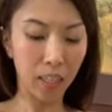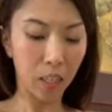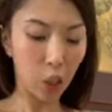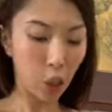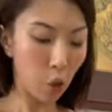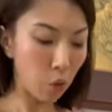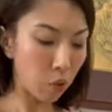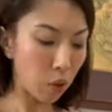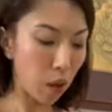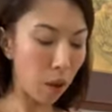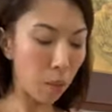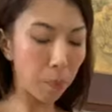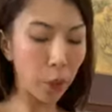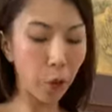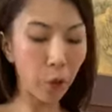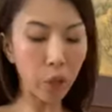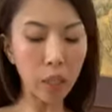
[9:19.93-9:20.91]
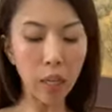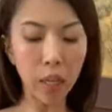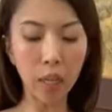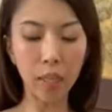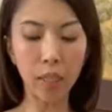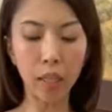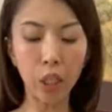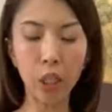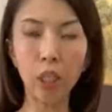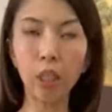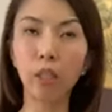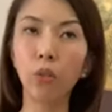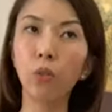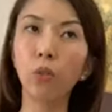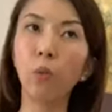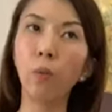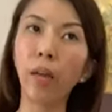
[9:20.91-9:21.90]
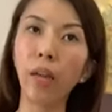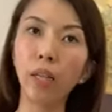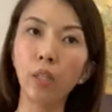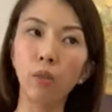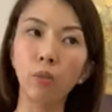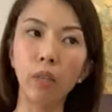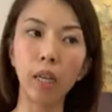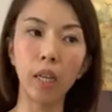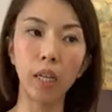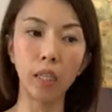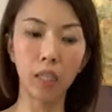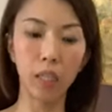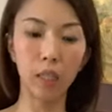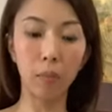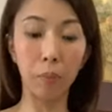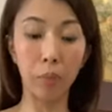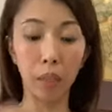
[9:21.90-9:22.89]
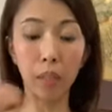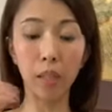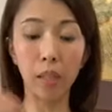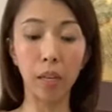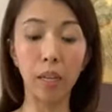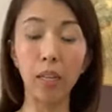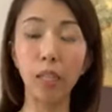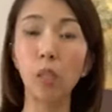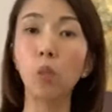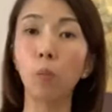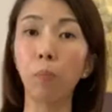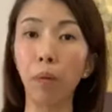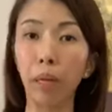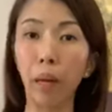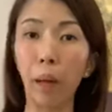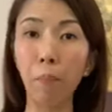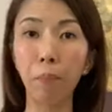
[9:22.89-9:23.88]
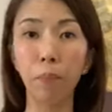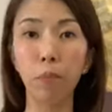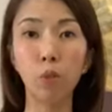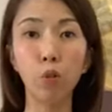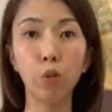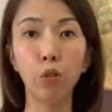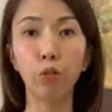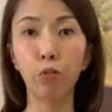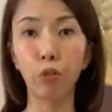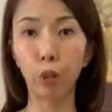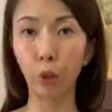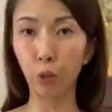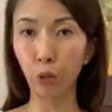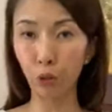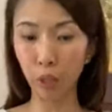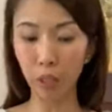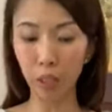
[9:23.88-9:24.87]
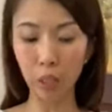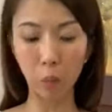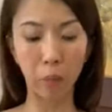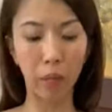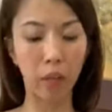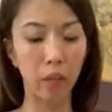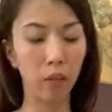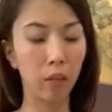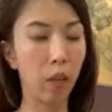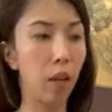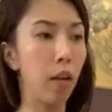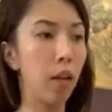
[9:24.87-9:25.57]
So gyoza is actually a good way to eat because they're easy to pick up. So good for children as well.